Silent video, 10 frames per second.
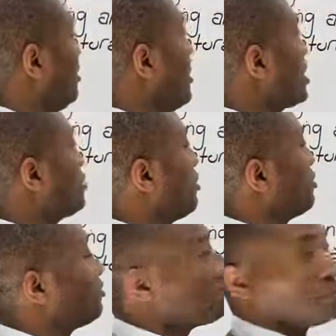Next
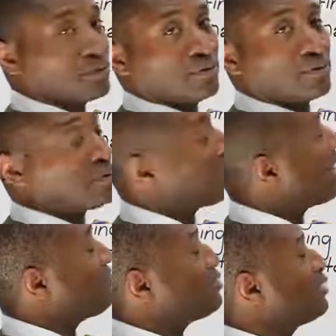one,
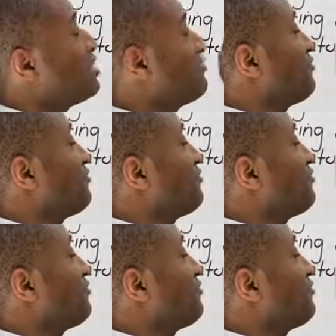everybody's